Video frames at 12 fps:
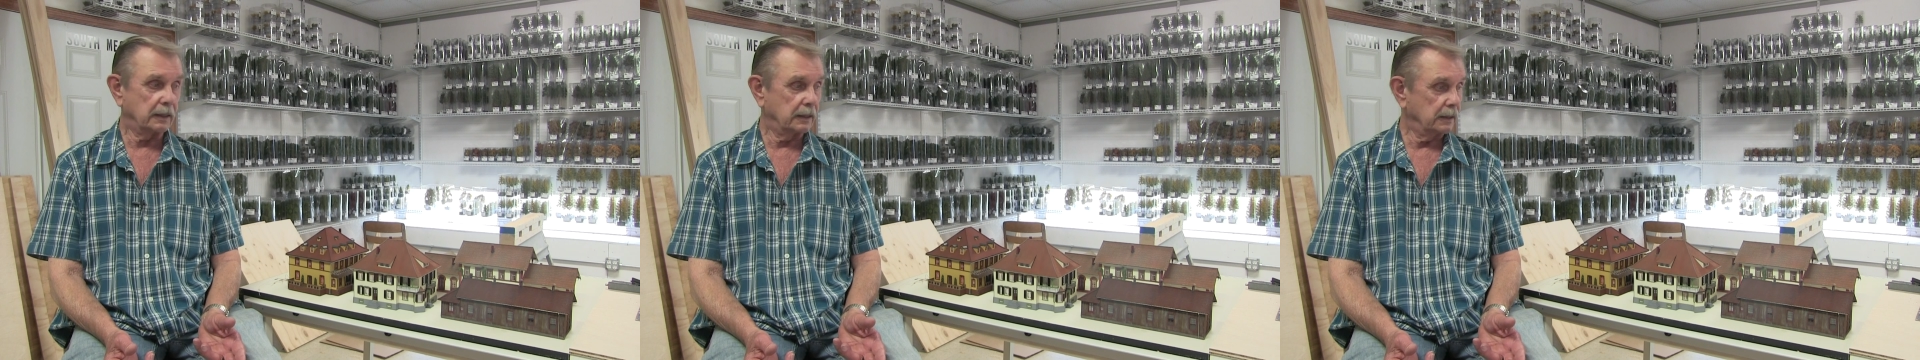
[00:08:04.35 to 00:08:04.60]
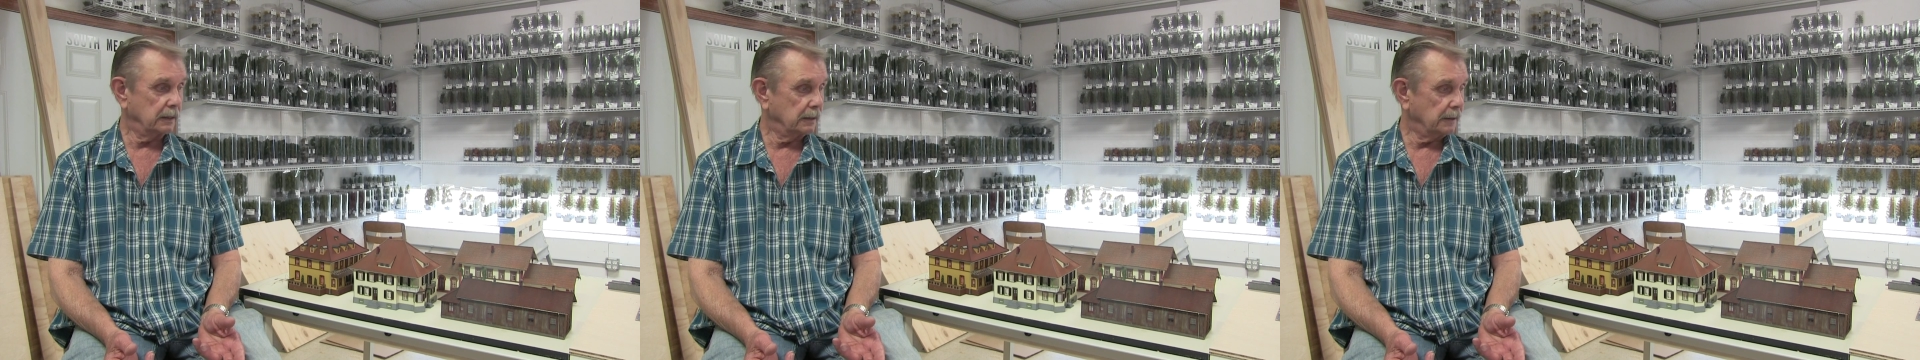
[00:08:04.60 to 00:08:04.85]

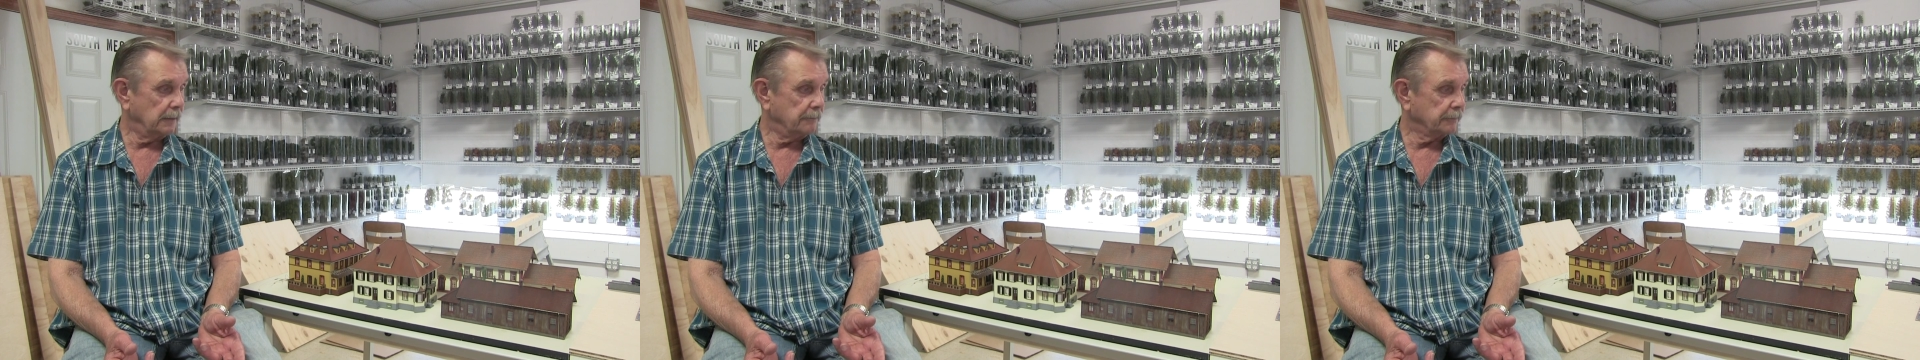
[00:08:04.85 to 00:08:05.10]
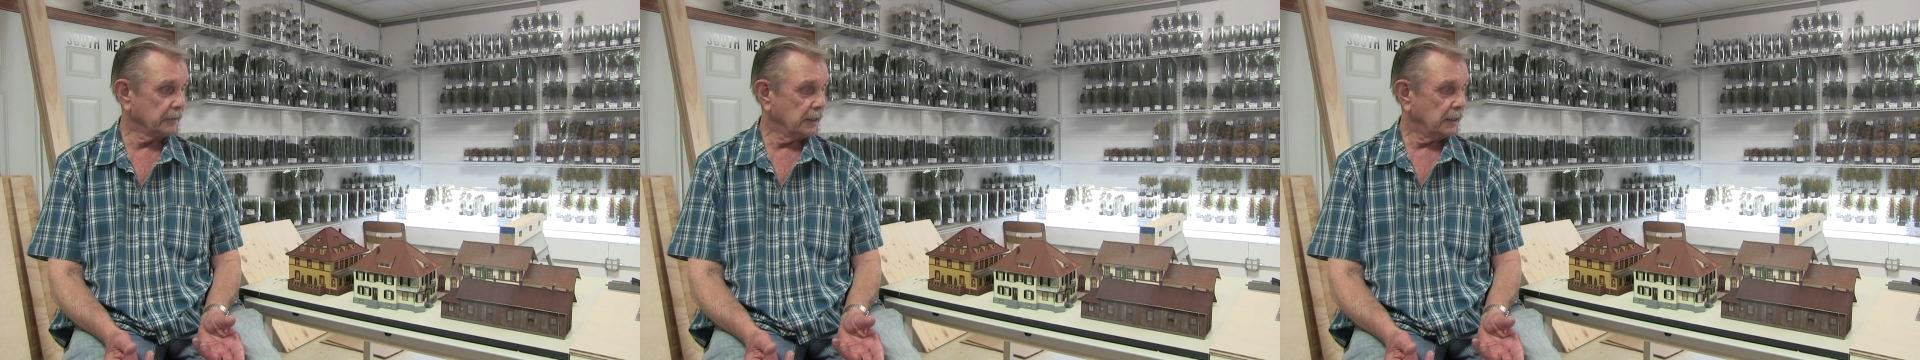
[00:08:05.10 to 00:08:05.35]
and
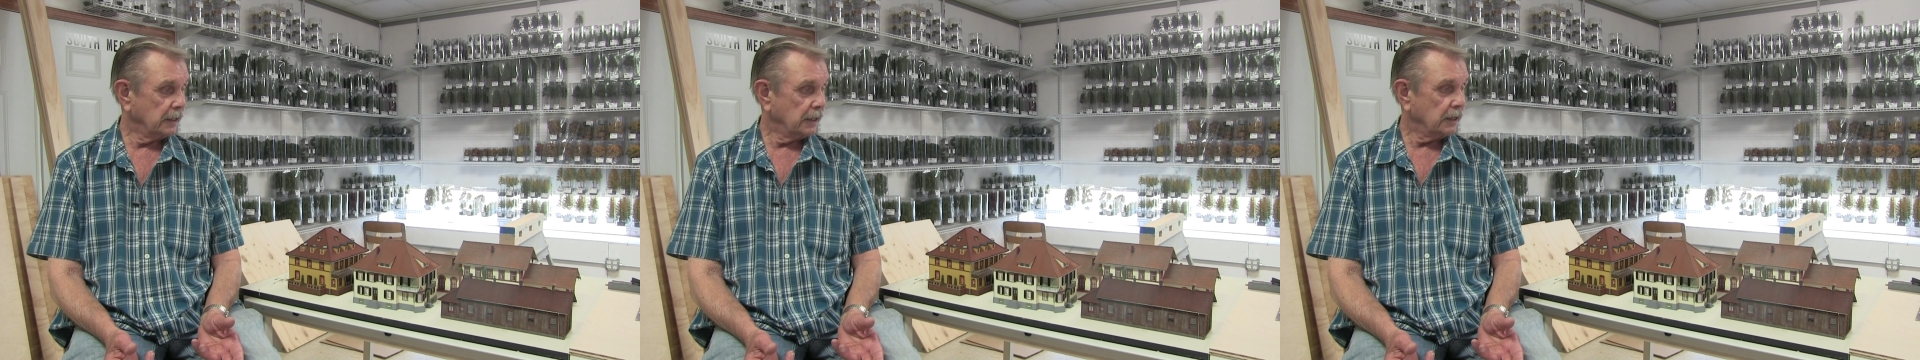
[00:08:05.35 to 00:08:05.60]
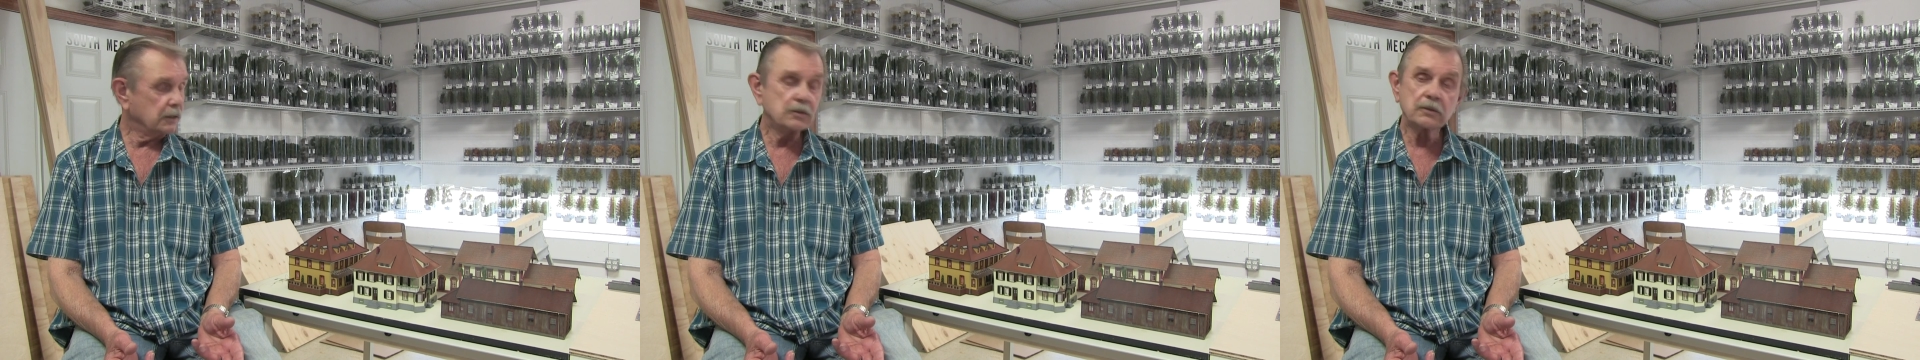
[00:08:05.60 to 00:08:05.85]

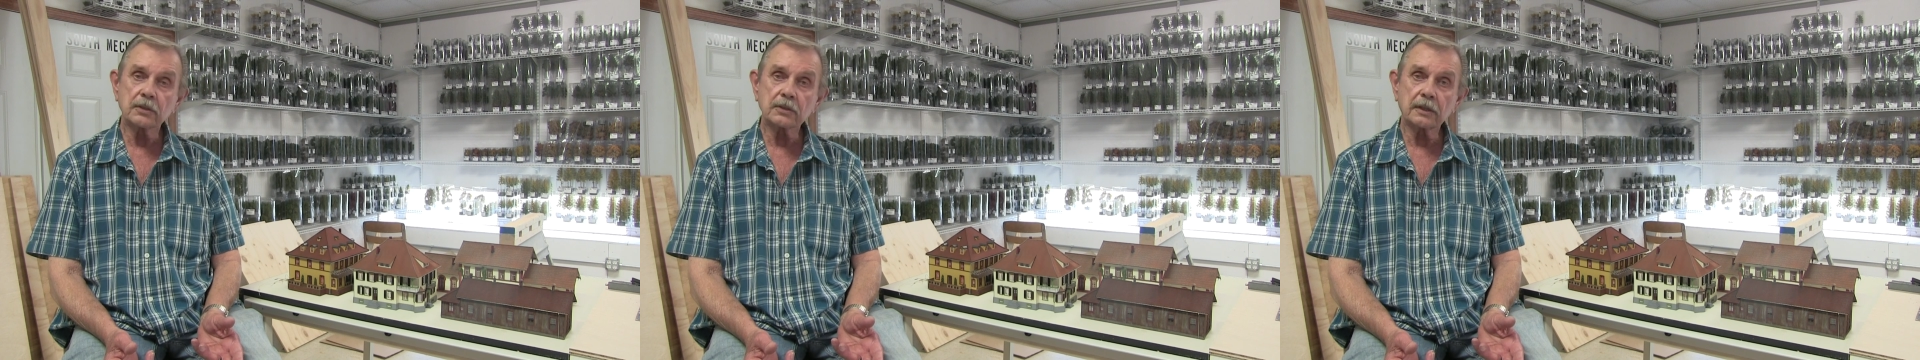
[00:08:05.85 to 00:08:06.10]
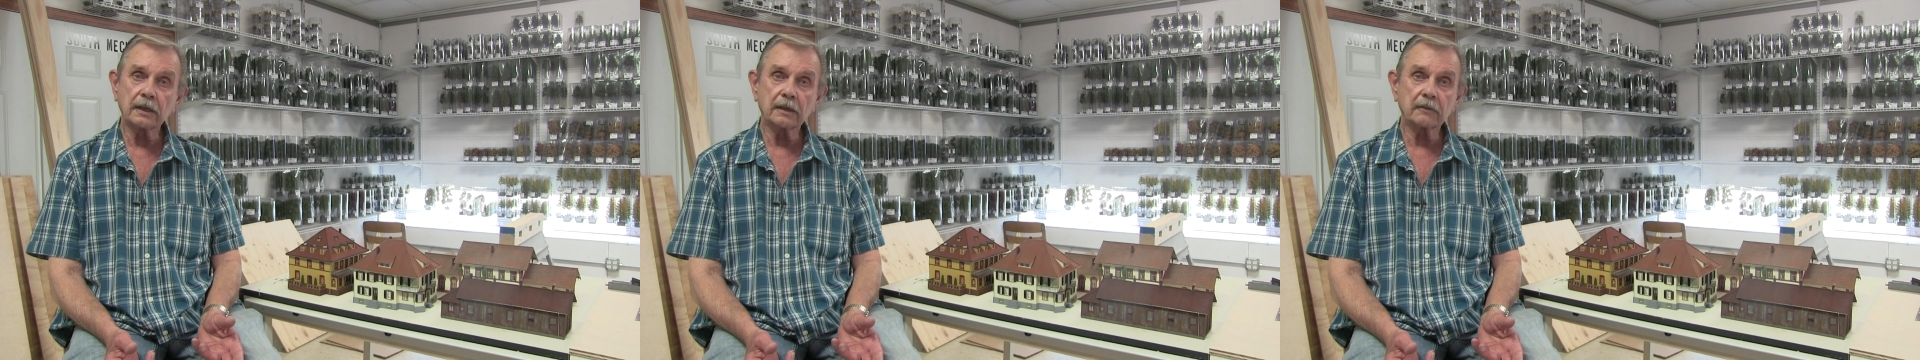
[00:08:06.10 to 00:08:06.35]
you
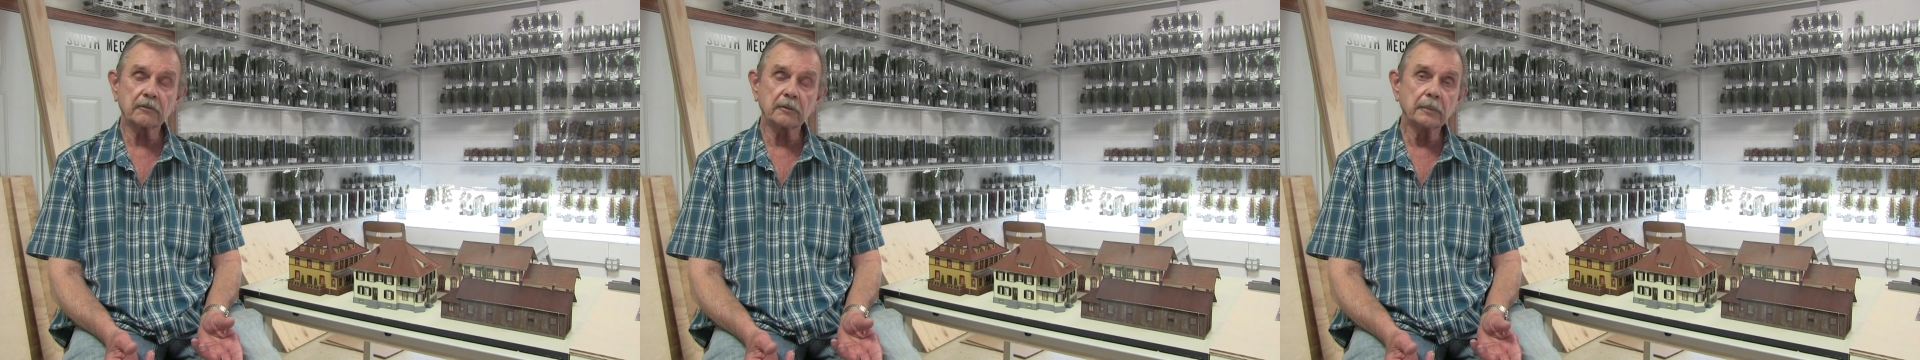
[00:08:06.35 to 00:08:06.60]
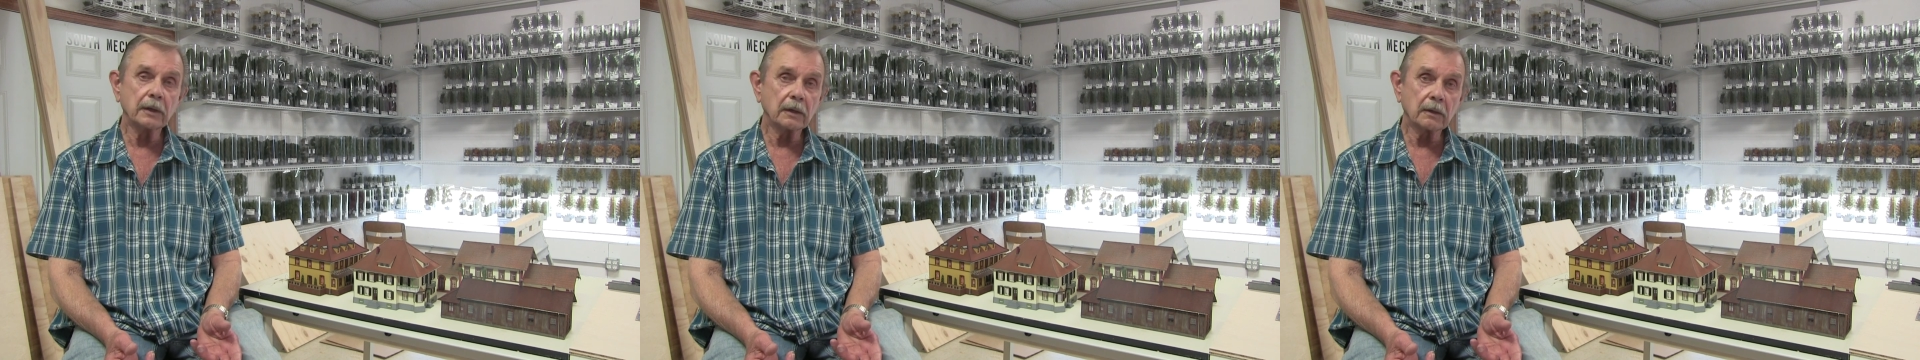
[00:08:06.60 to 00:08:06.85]
just take it
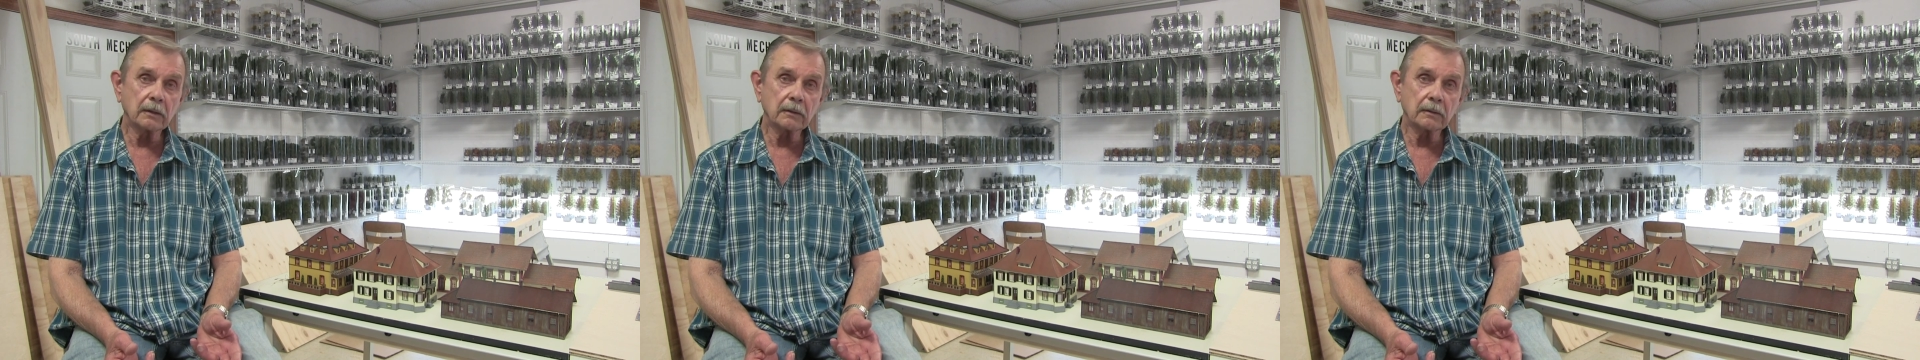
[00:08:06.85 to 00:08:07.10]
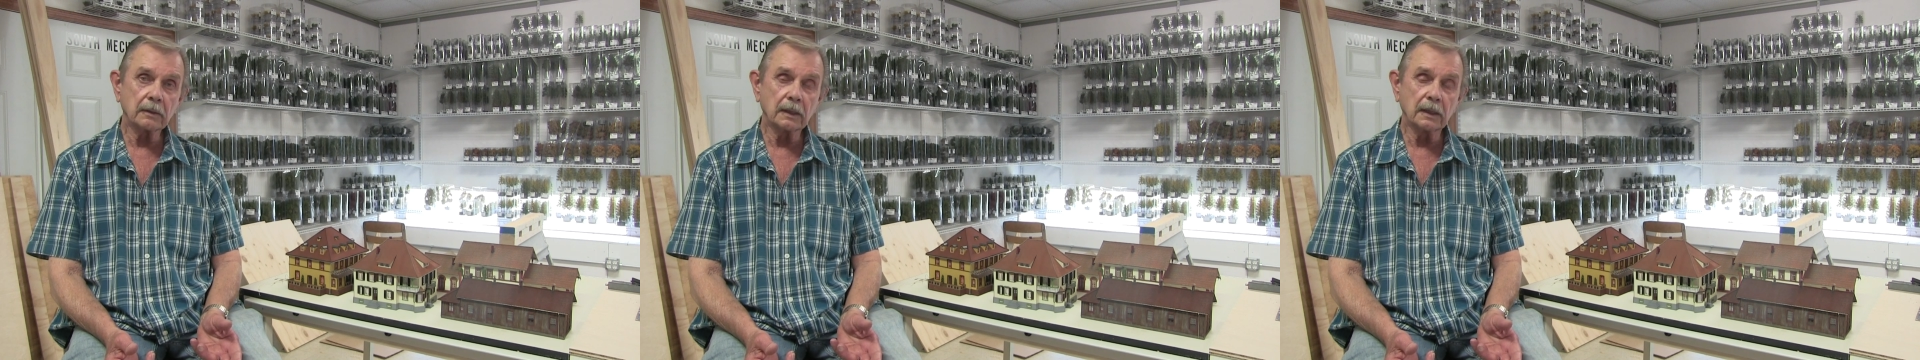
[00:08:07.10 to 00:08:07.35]
from
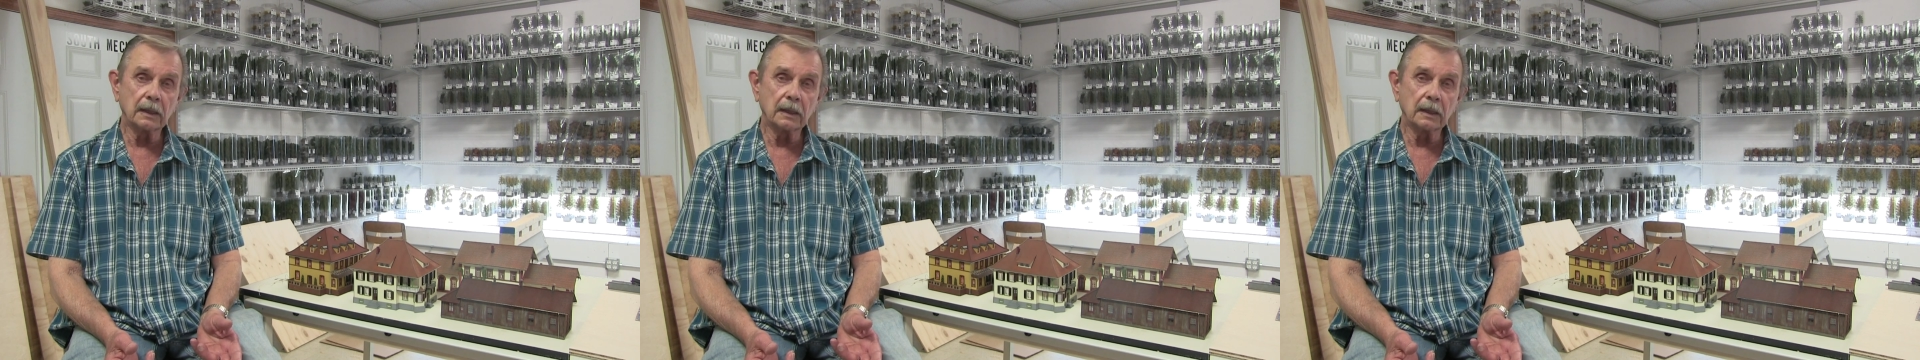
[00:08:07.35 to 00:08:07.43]
there,